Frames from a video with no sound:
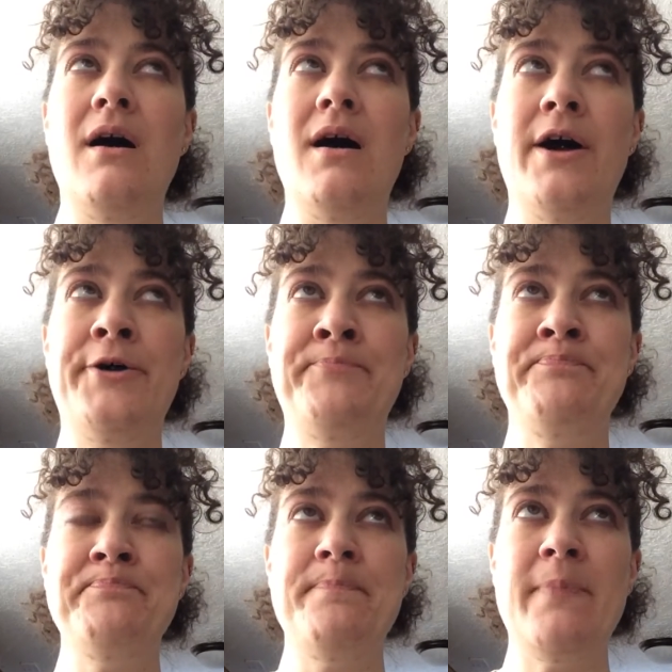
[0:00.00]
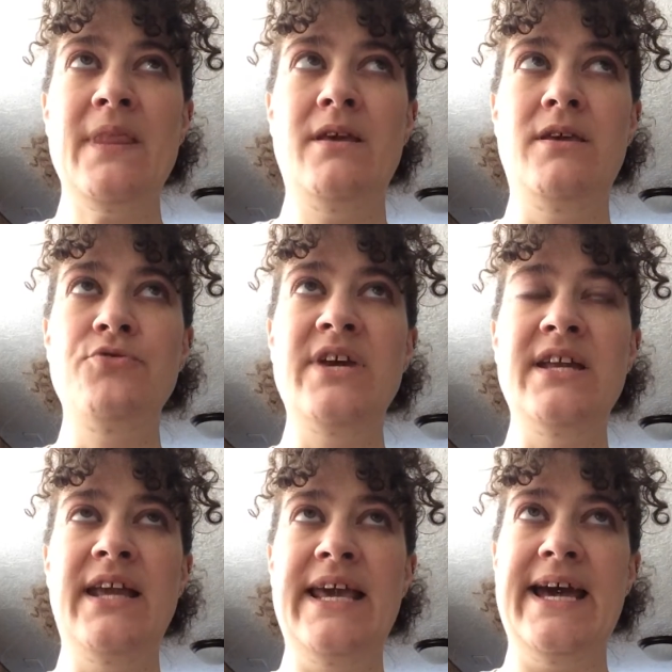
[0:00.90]
You
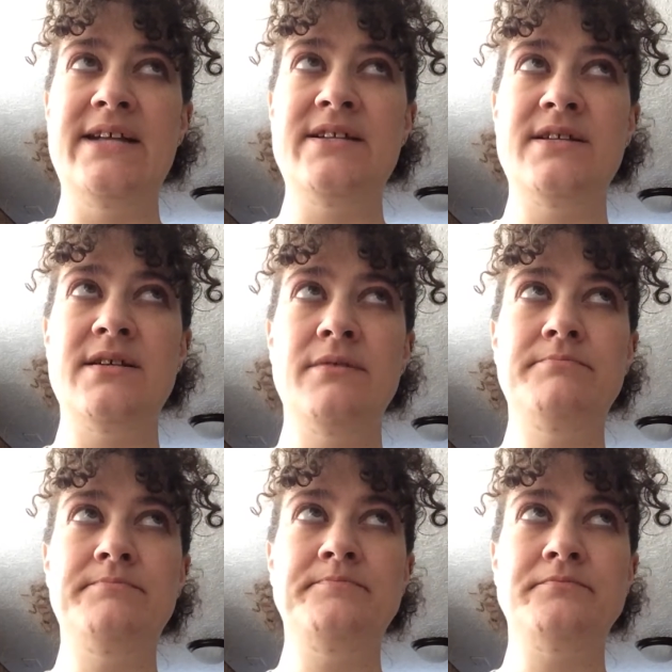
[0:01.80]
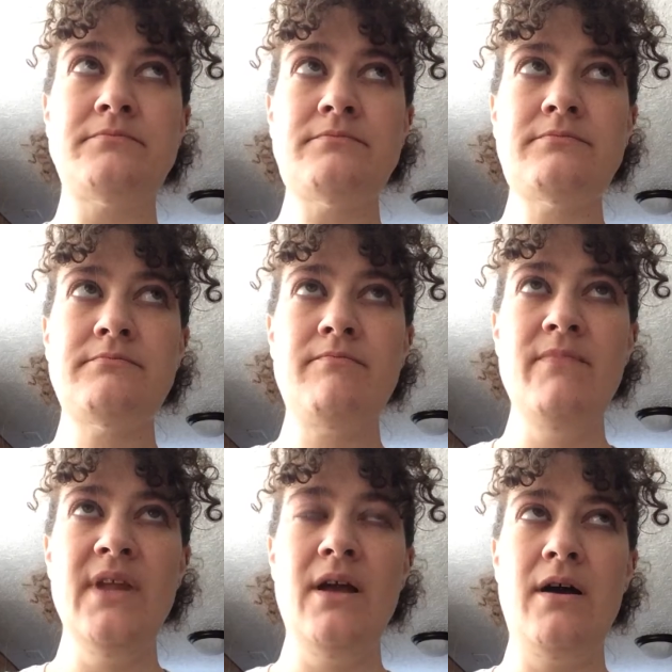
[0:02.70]
can get
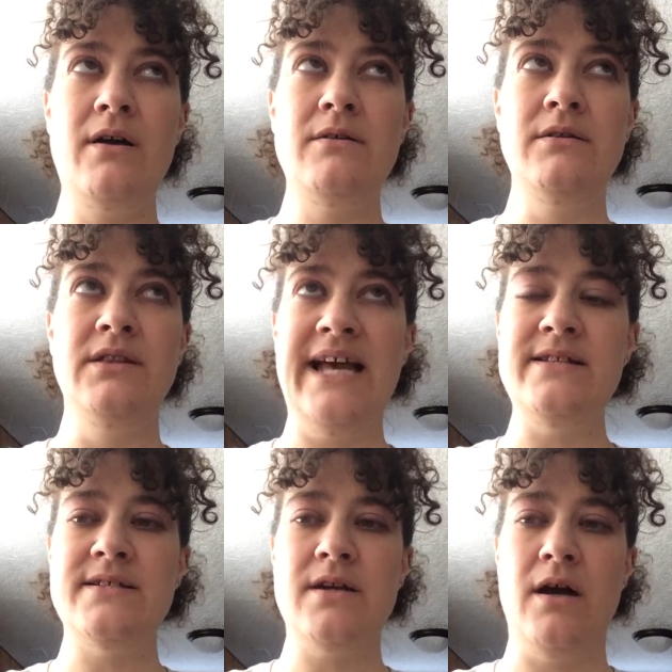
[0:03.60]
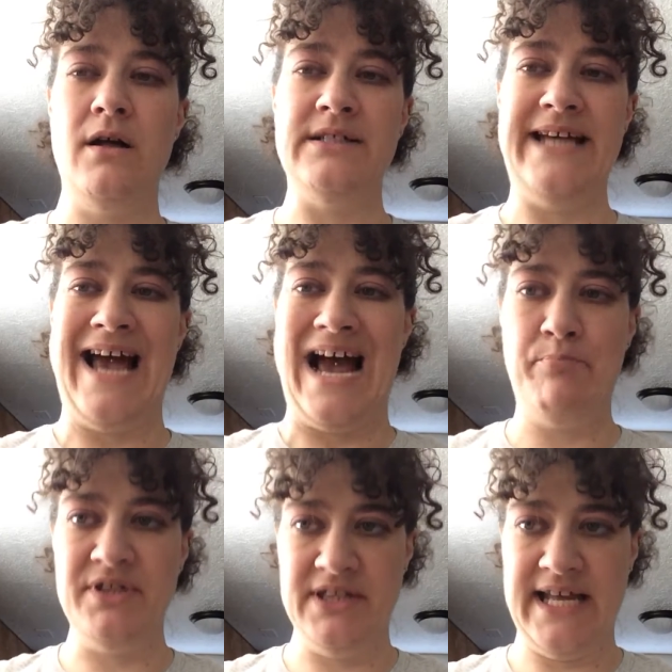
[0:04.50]
lights called
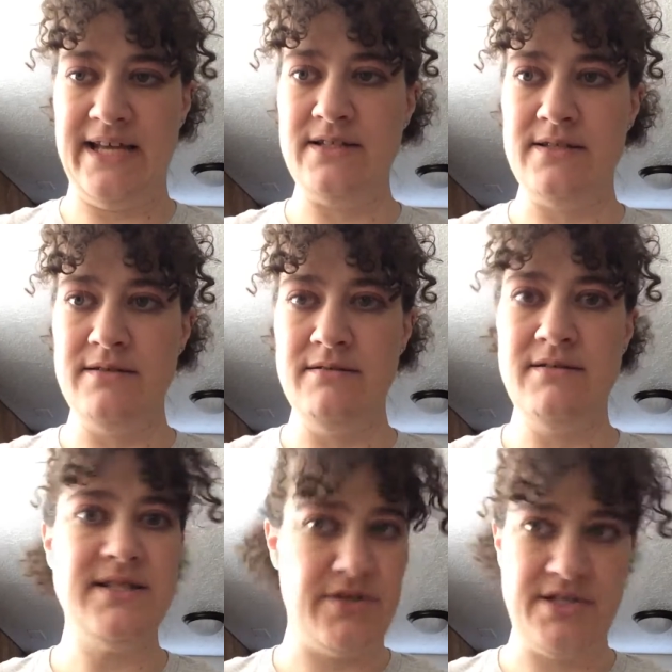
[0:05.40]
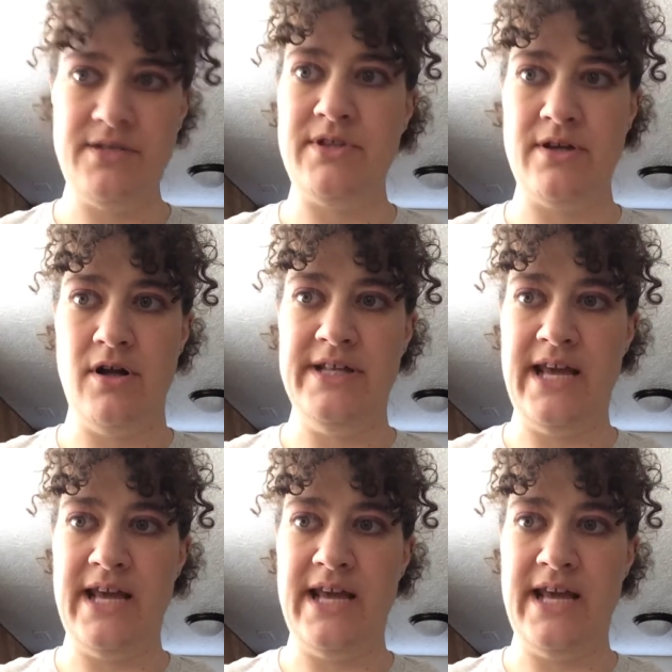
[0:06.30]
app lights. That's seriously what they're called.